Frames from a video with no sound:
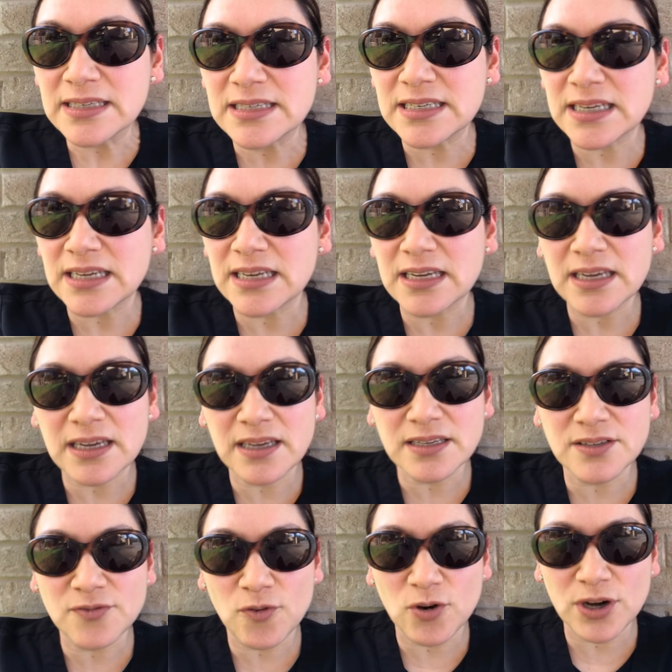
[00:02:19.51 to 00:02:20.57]
D
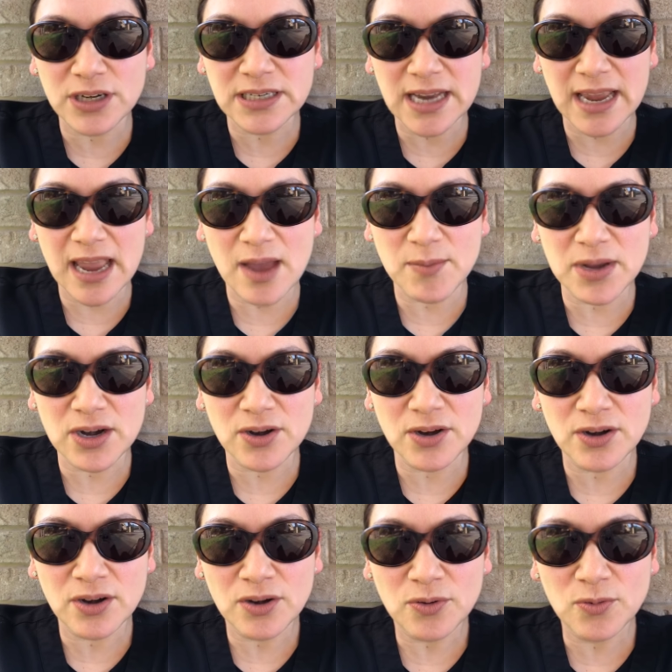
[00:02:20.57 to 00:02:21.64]
is for
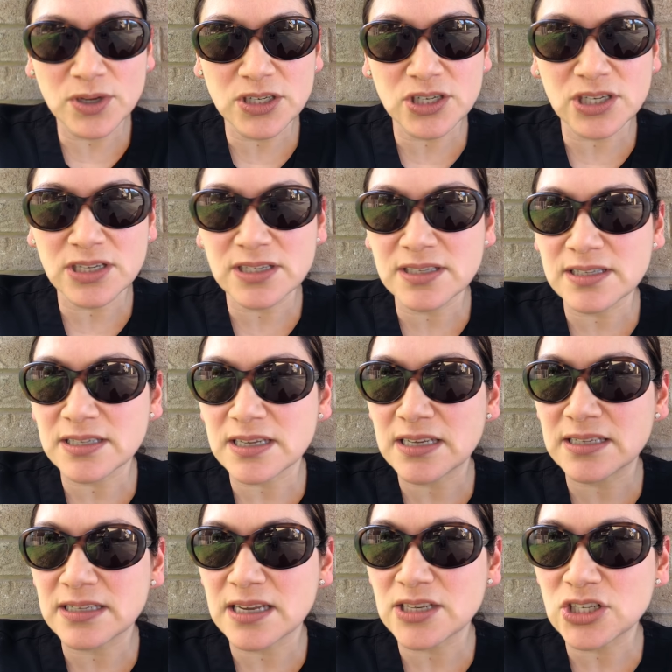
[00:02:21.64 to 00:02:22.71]
diameter, which is
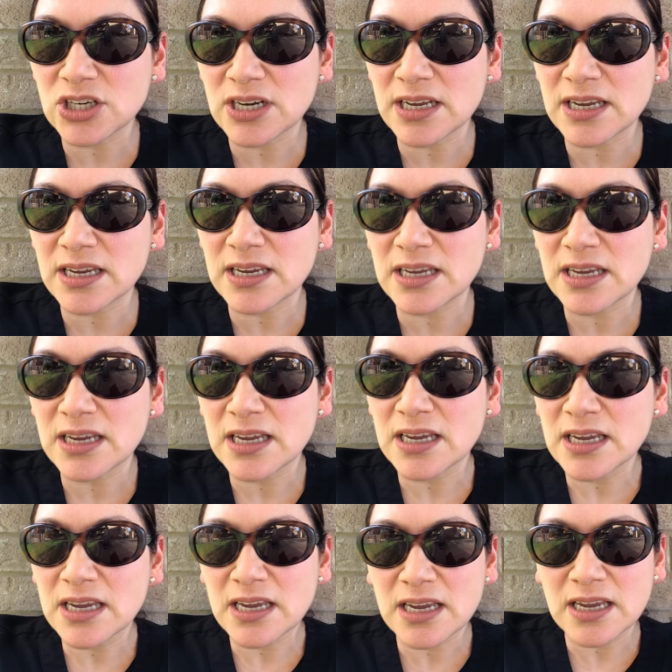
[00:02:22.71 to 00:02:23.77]
essentially
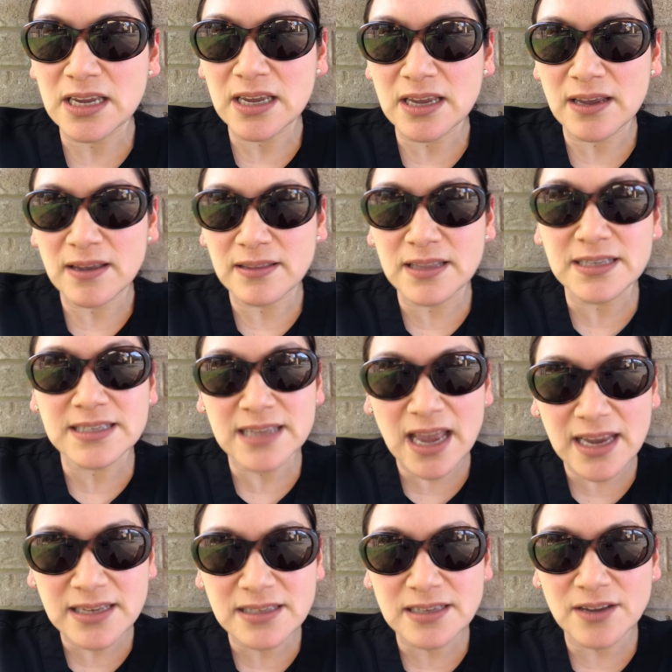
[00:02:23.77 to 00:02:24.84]
the
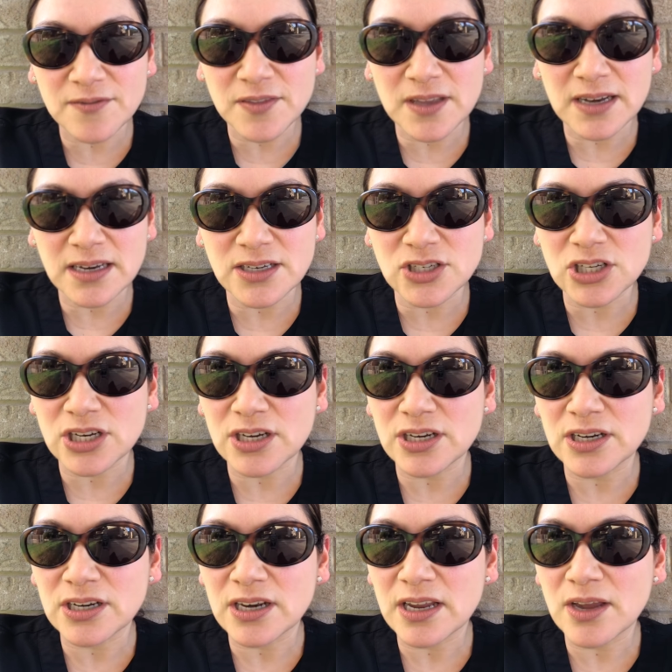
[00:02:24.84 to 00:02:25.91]
size of the lesion.
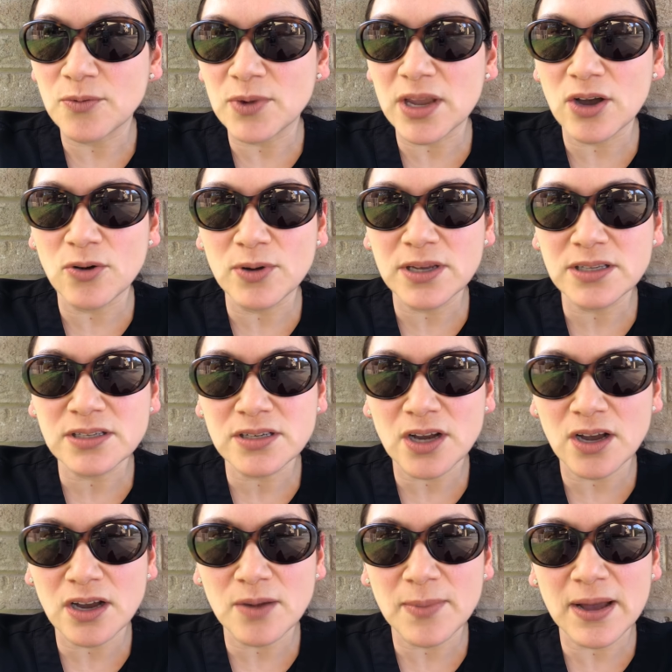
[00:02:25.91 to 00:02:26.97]
And we always
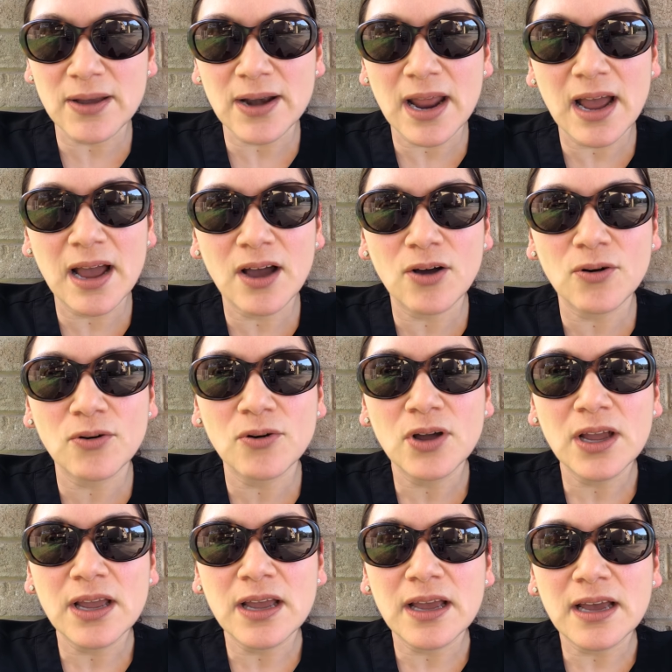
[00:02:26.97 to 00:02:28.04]
talk about how
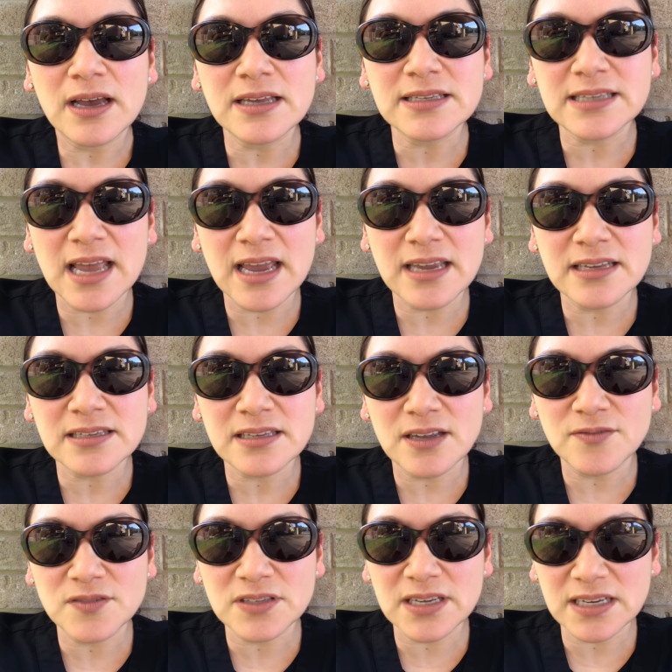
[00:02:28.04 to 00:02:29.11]
a size
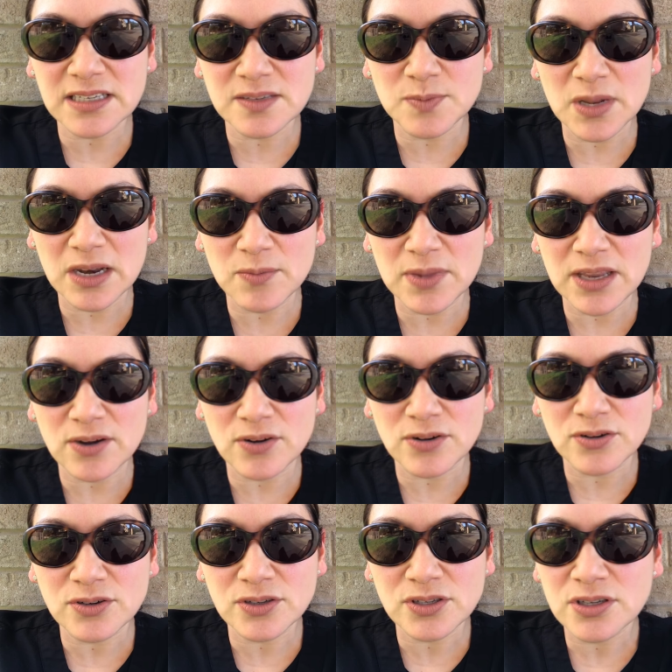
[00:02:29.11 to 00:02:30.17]
of 6
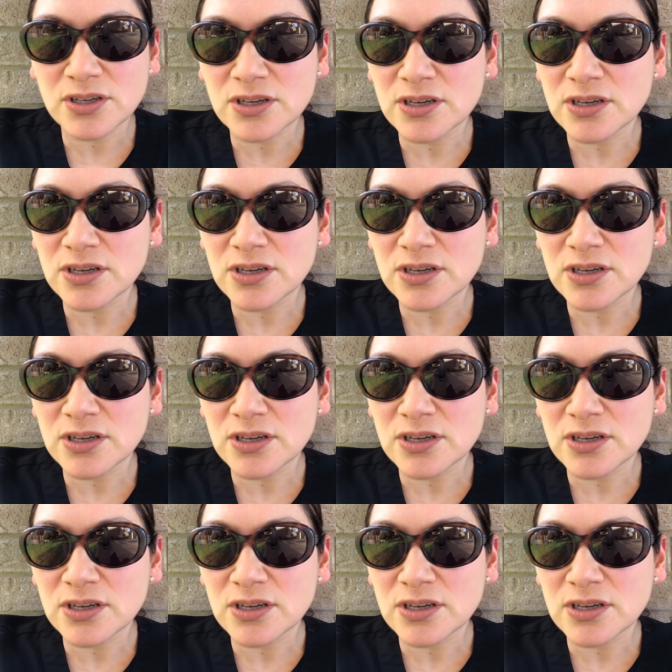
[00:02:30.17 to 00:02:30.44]
millimeters